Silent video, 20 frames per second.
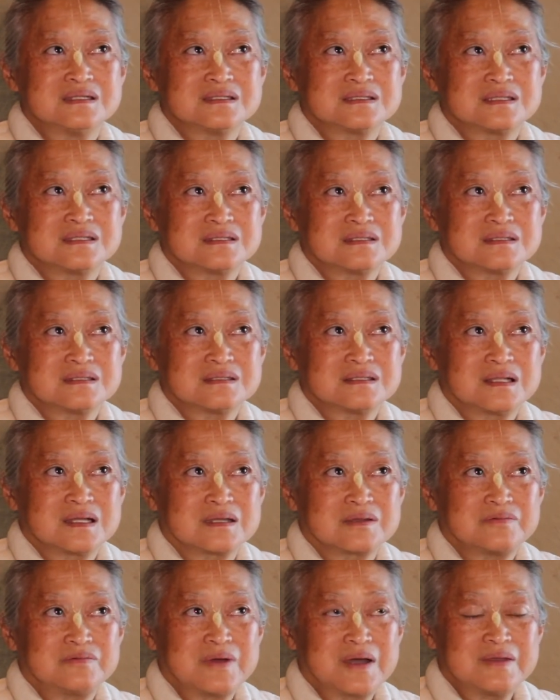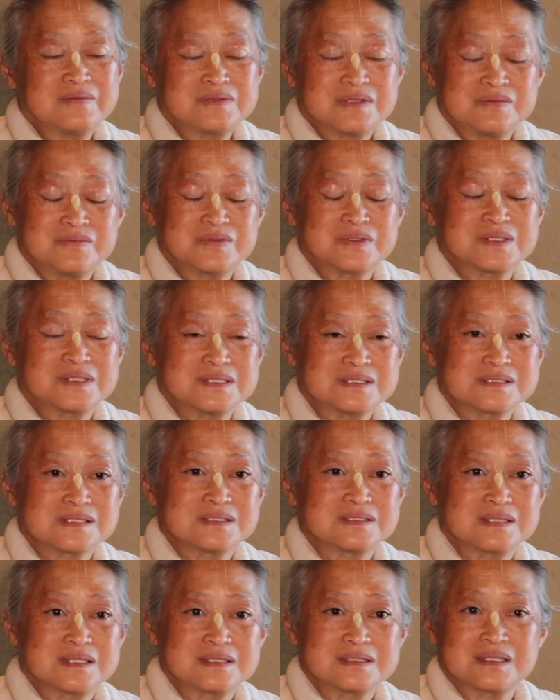there were like 5 devotees
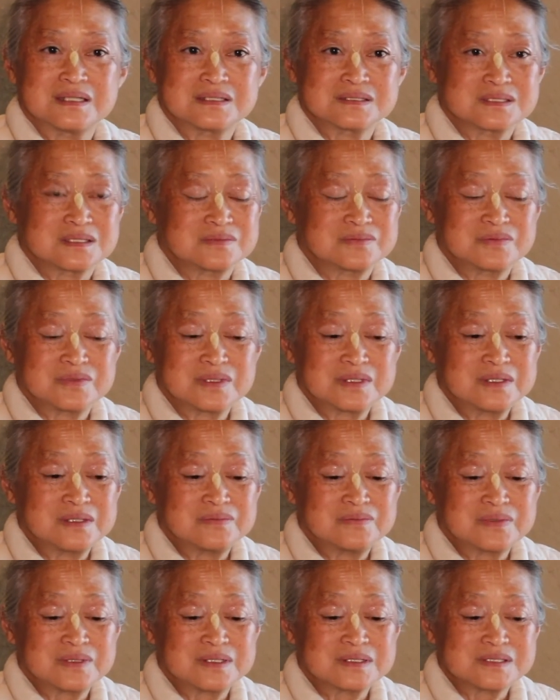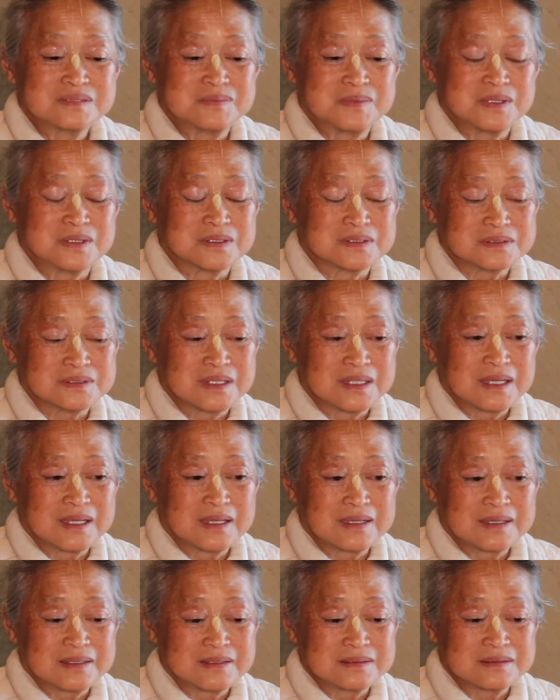in that darshan, very, very small.
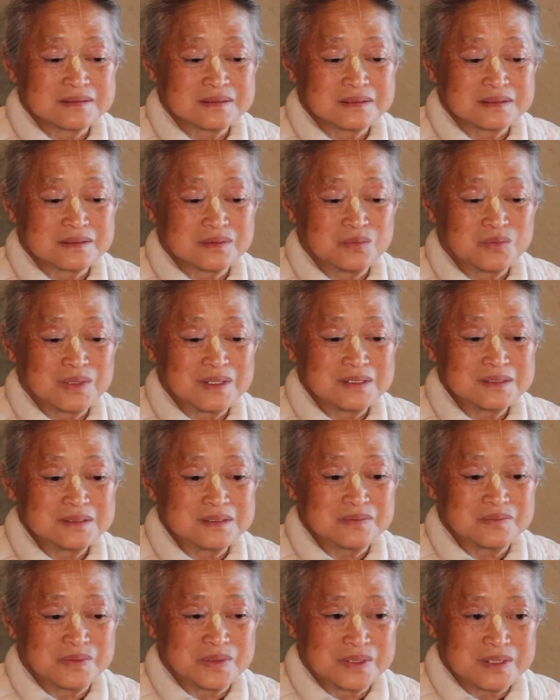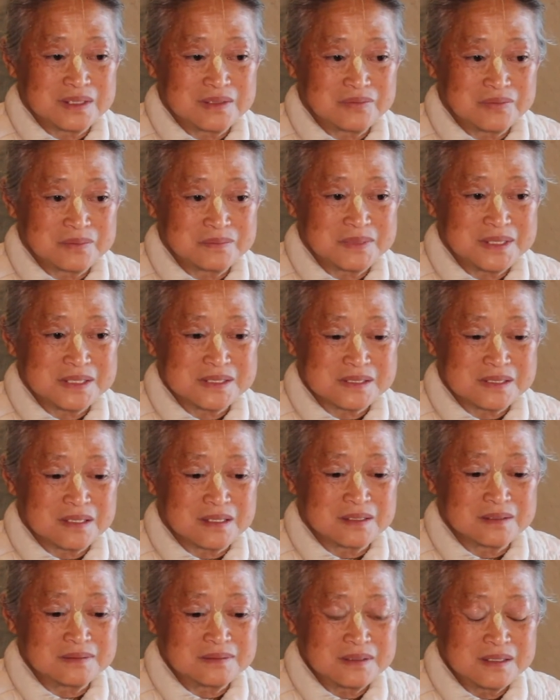And one devotee from
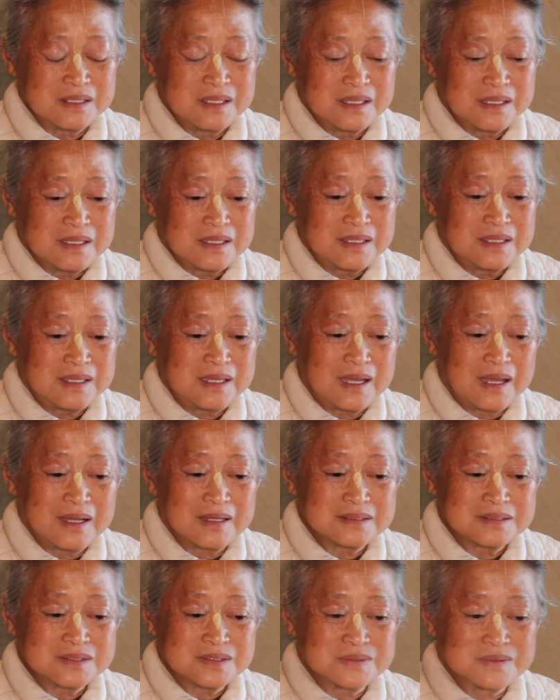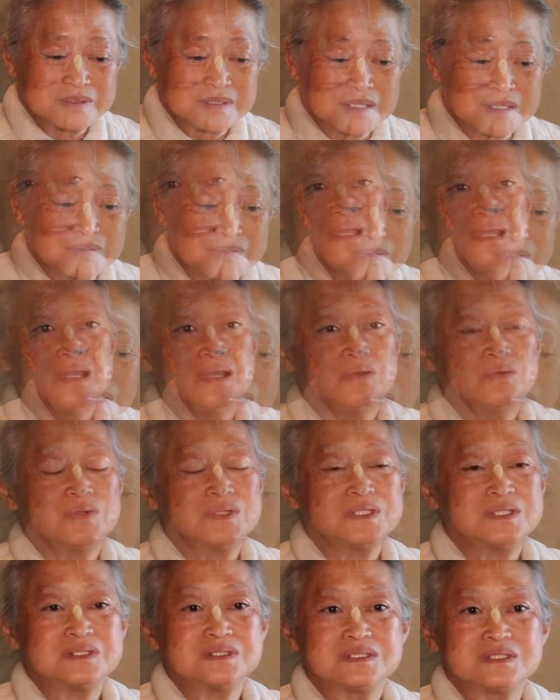ISKCON, he asked Gurudev,
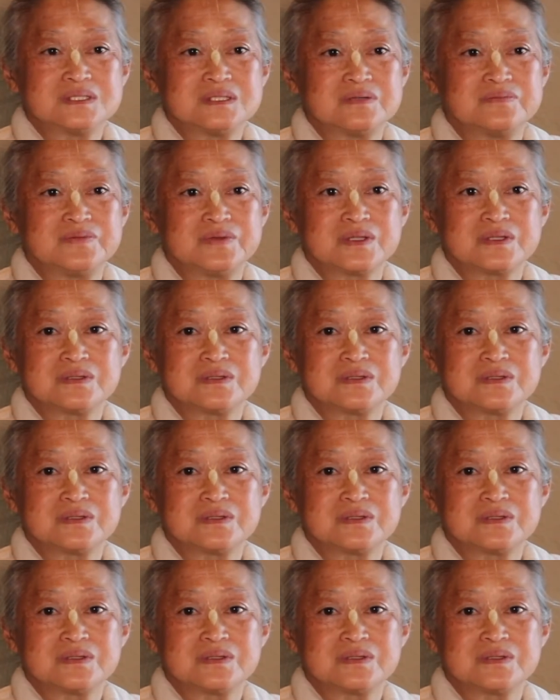what do you do if your